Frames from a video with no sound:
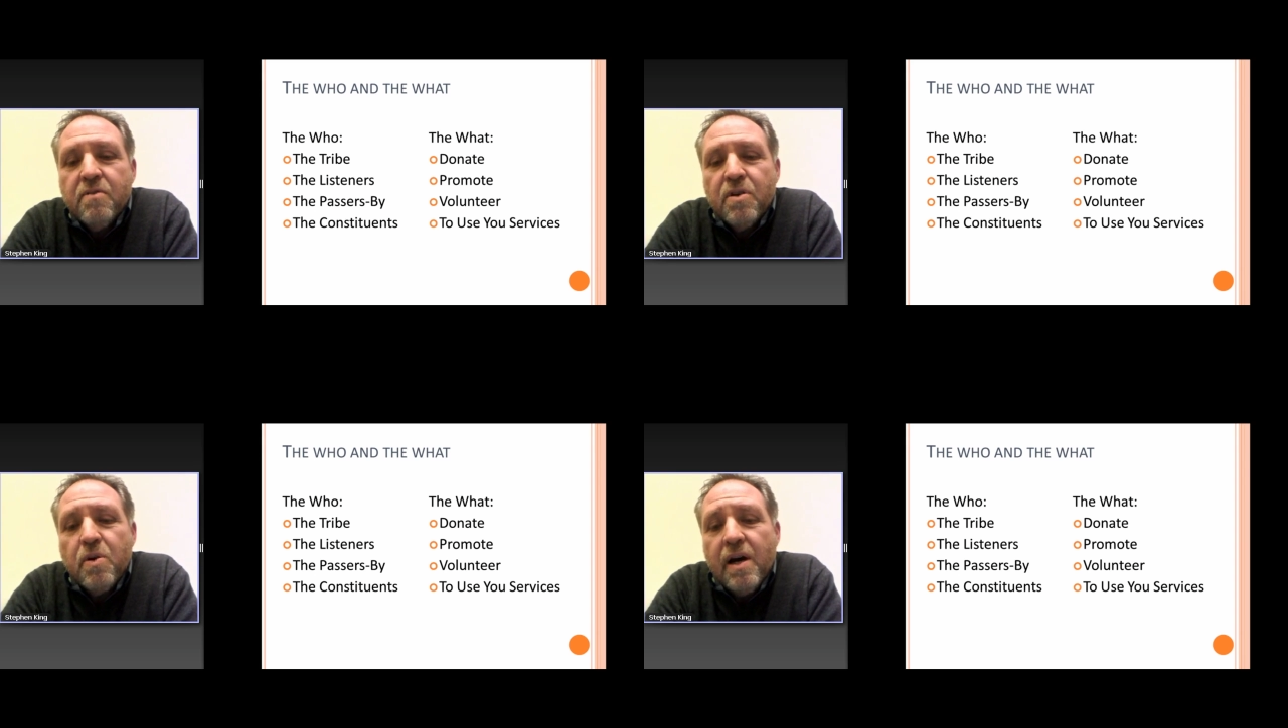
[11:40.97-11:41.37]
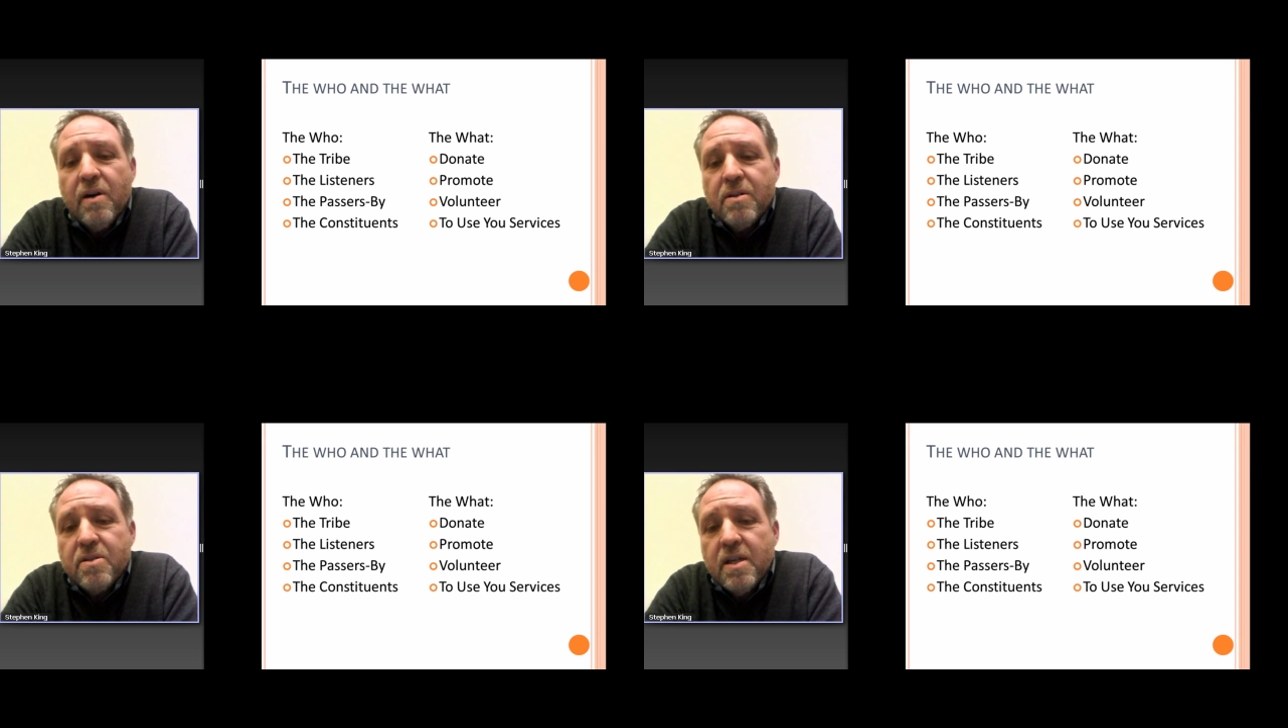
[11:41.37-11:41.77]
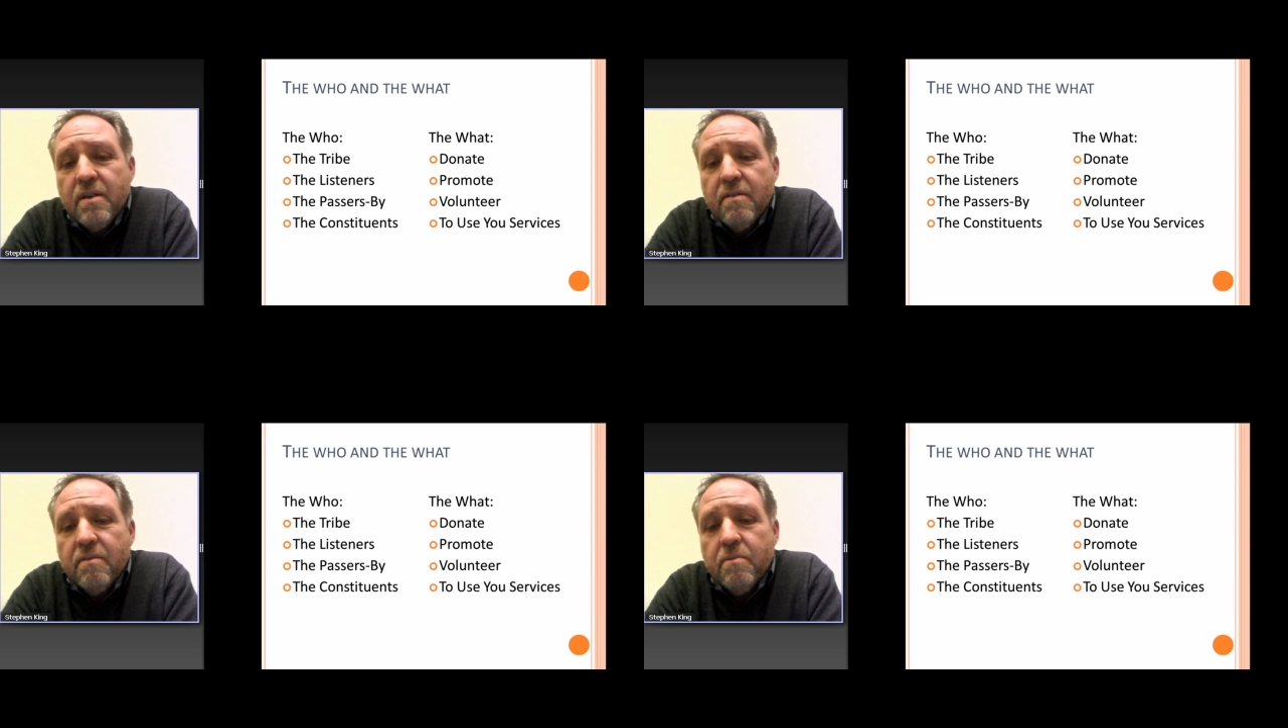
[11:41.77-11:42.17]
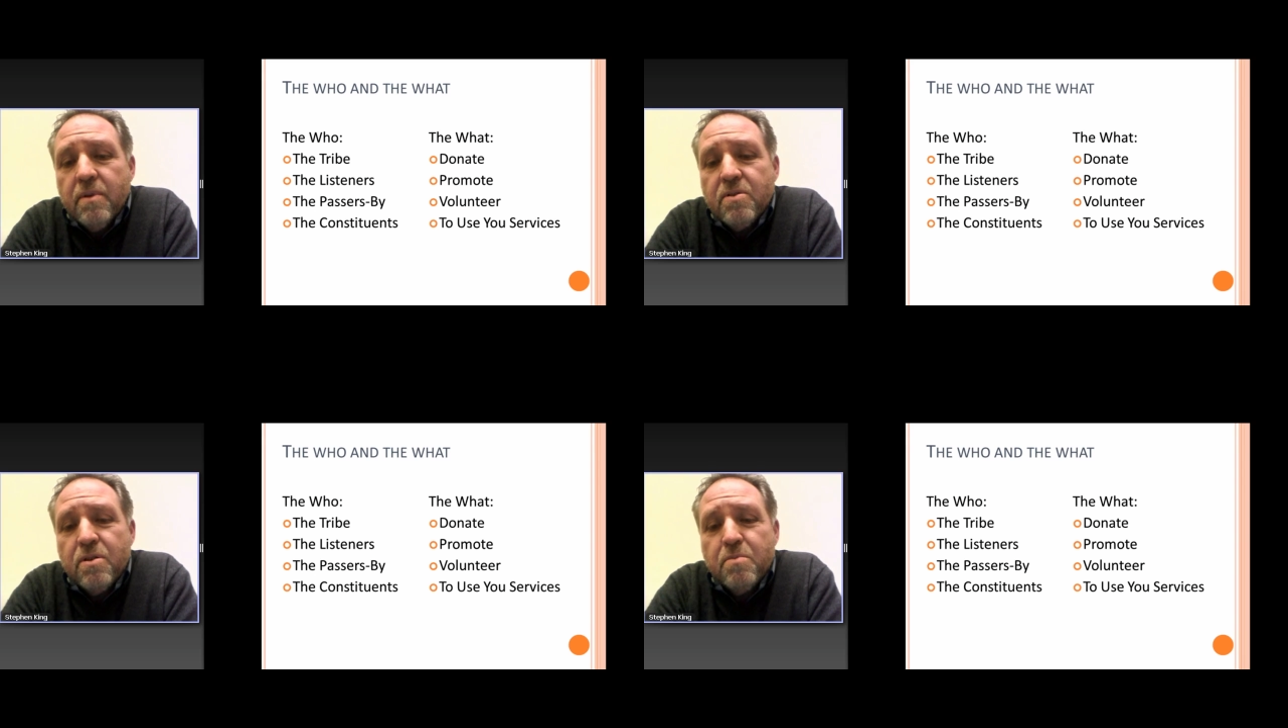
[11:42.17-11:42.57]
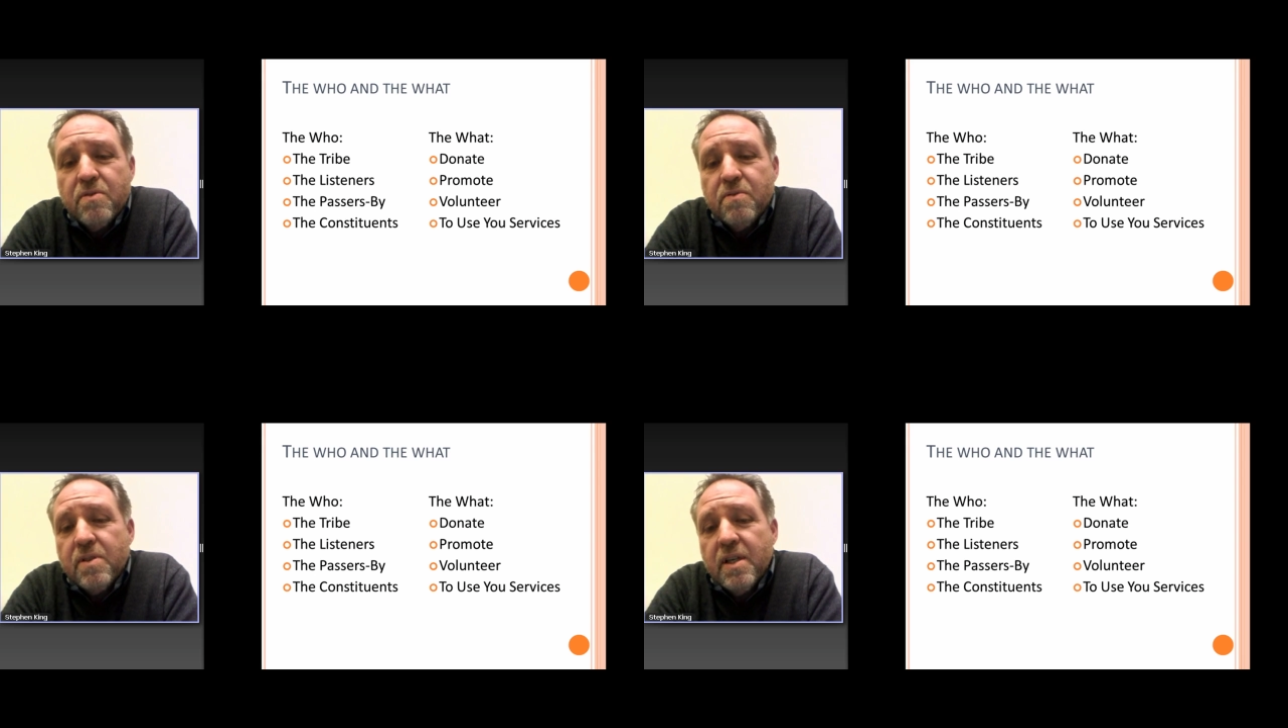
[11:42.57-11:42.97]
even go out and say, in
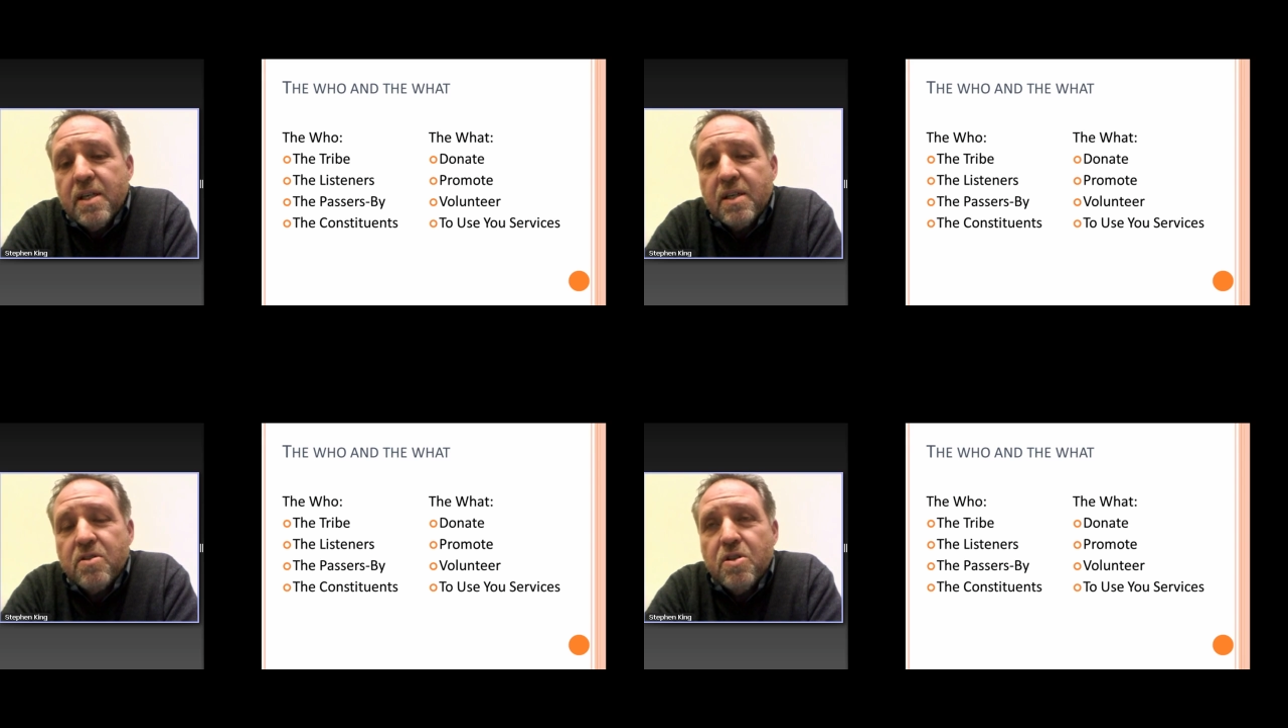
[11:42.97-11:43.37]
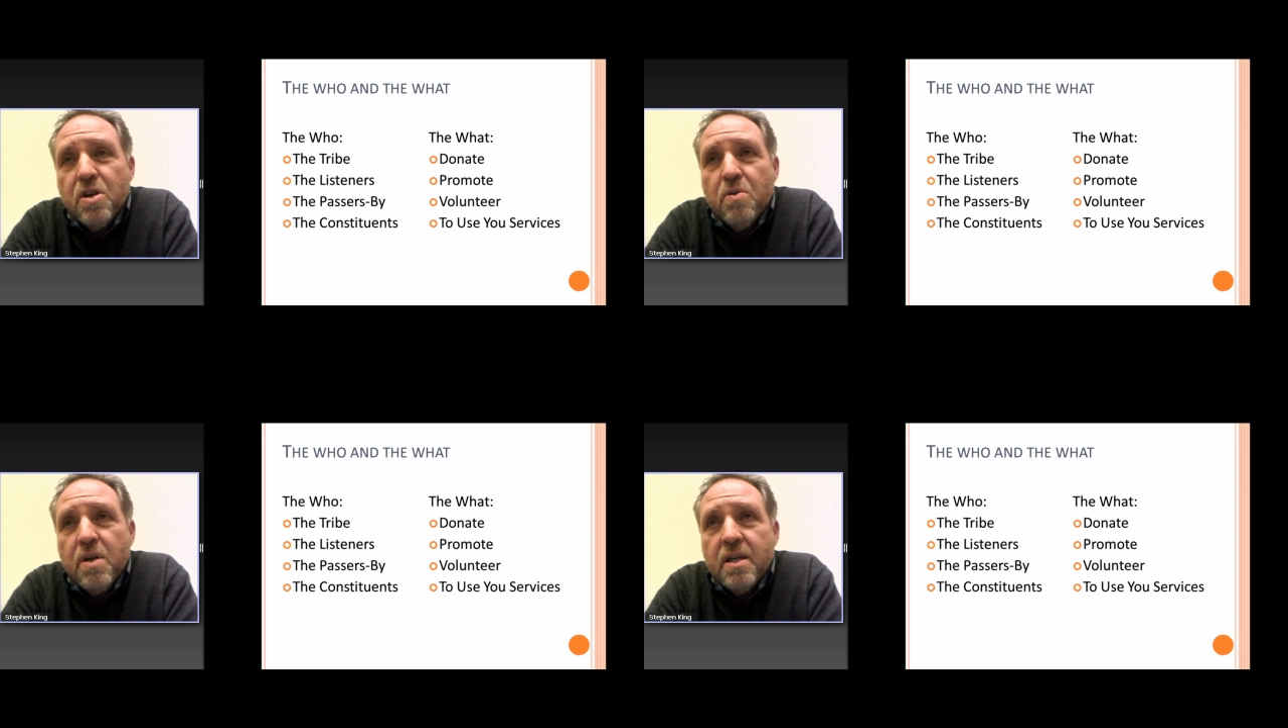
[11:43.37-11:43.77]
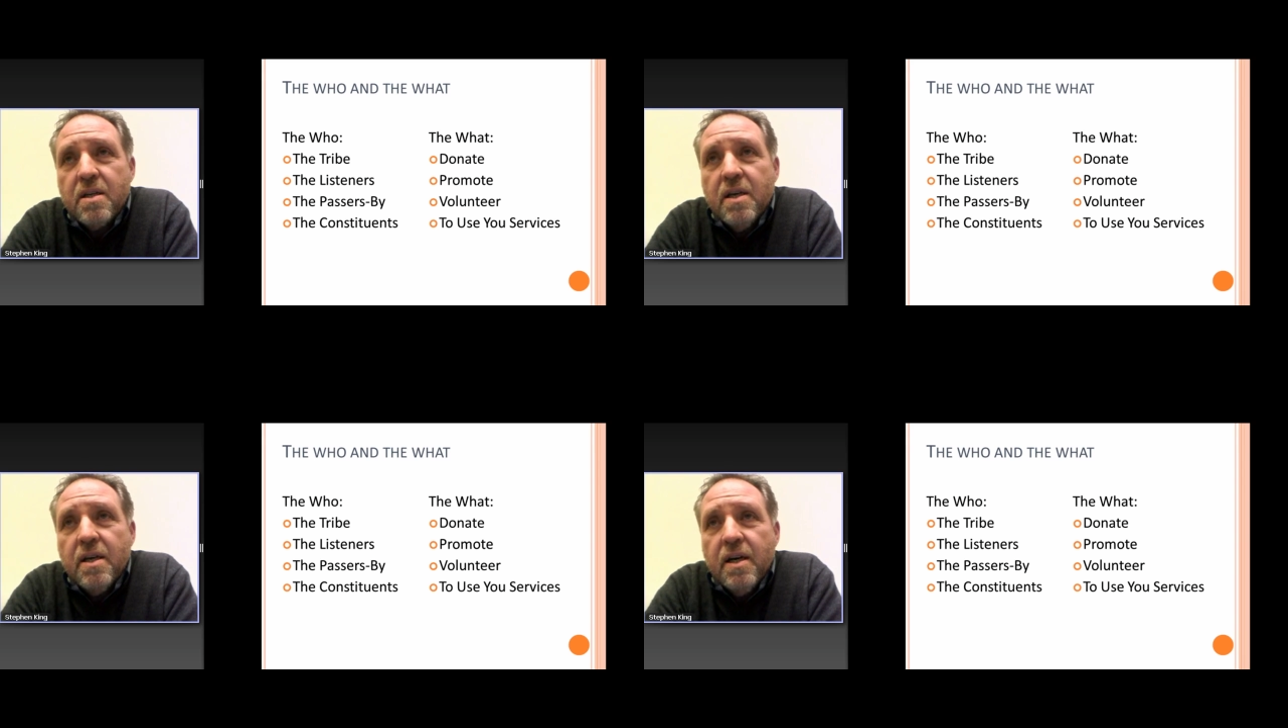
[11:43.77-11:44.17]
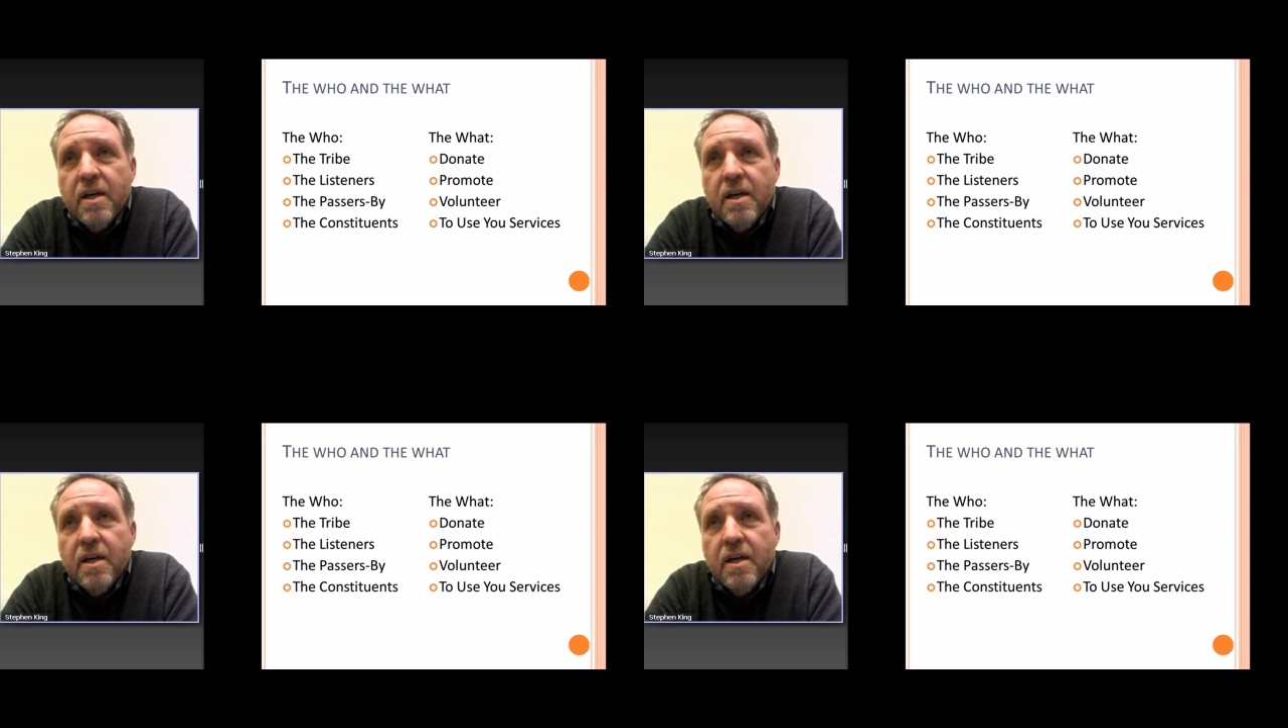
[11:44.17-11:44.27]
terms of, say, text to donate,